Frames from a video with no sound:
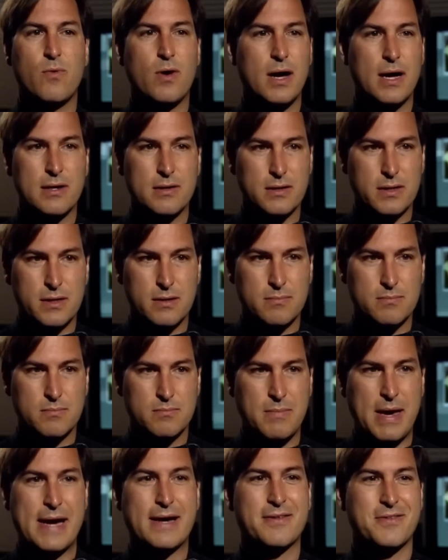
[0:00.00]
wildly.
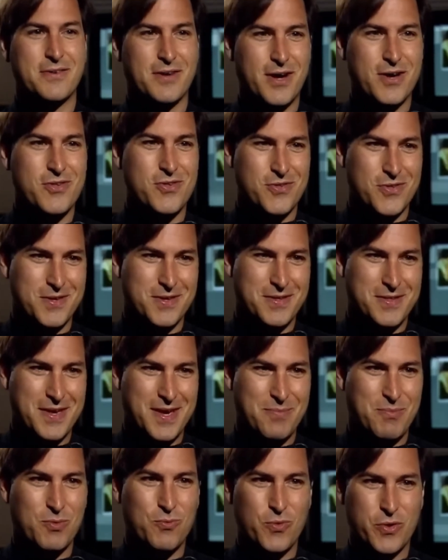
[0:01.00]
Macintosh, as an
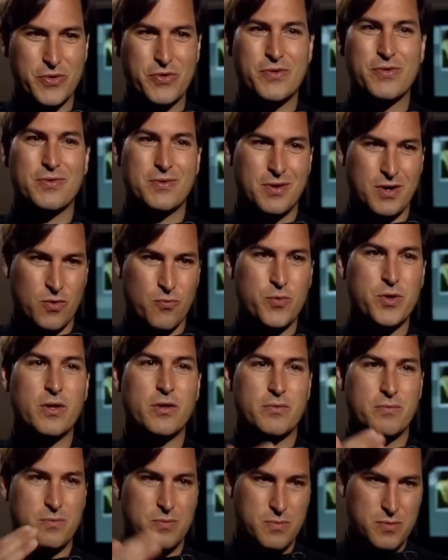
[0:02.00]
example, was a
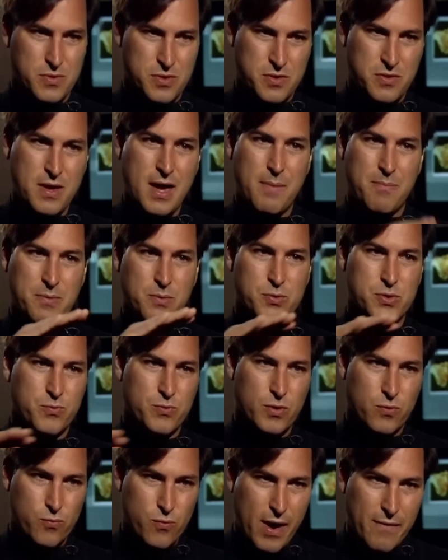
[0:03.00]
real step. It was a
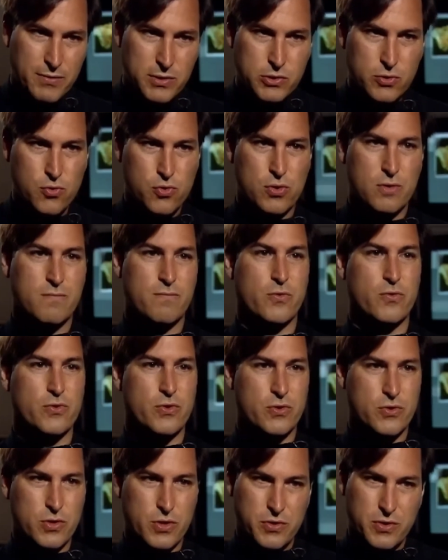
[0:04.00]
real revolution
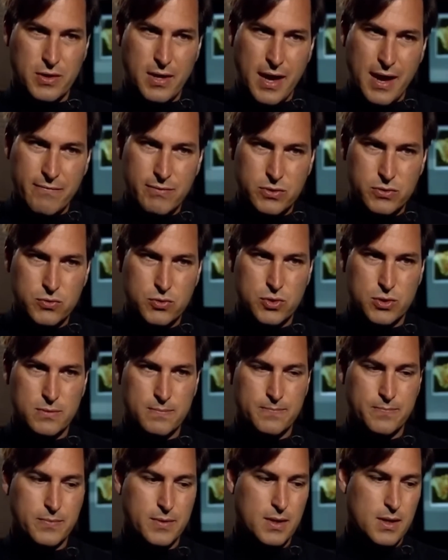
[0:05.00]
versus just an evolution.
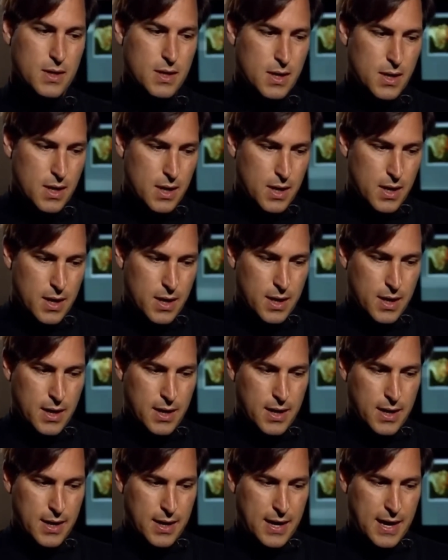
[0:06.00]

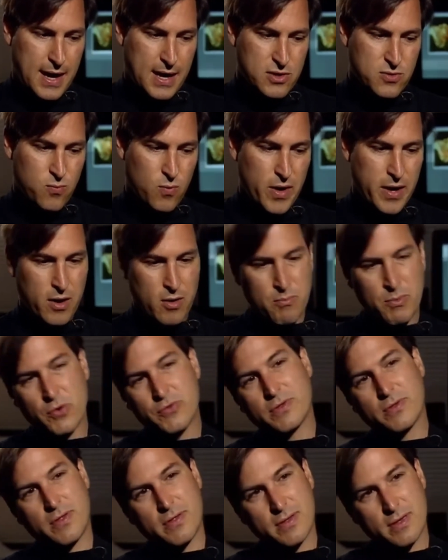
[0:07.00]
Uh, as where
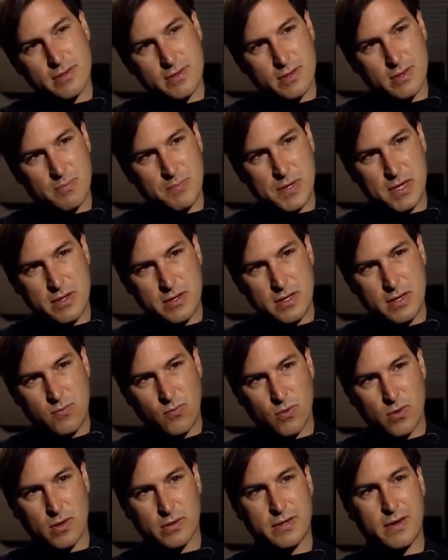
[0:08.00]
most of the things in the PC
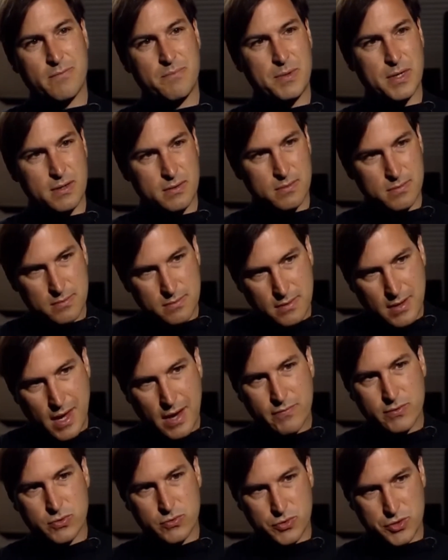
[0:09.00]
world have been
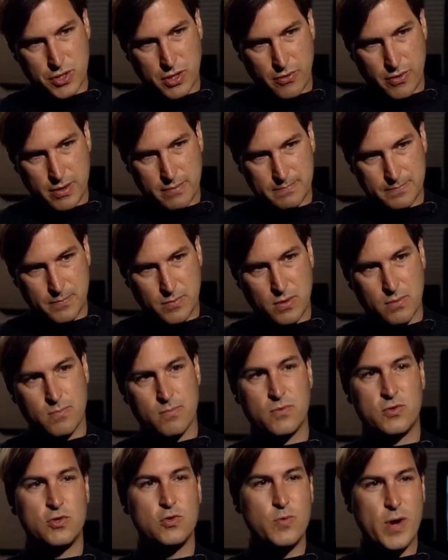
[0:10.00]
evolutionary.
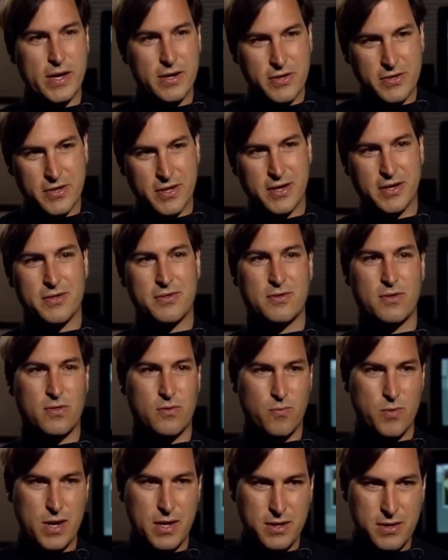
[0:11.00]
286 to
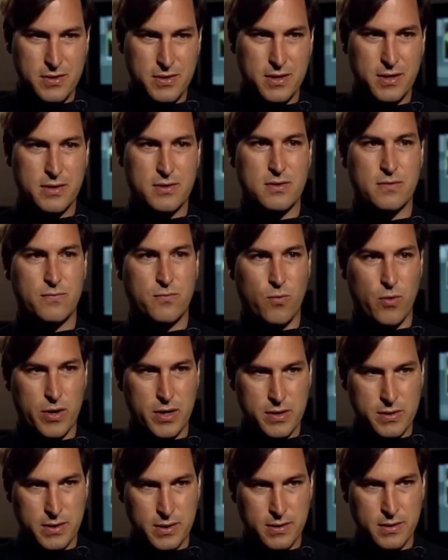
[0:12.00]
386 to
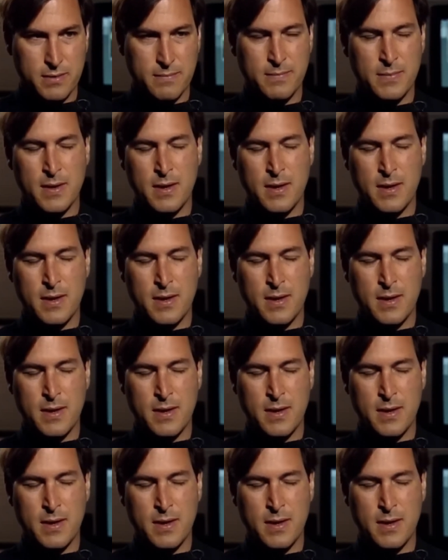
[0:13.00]
486.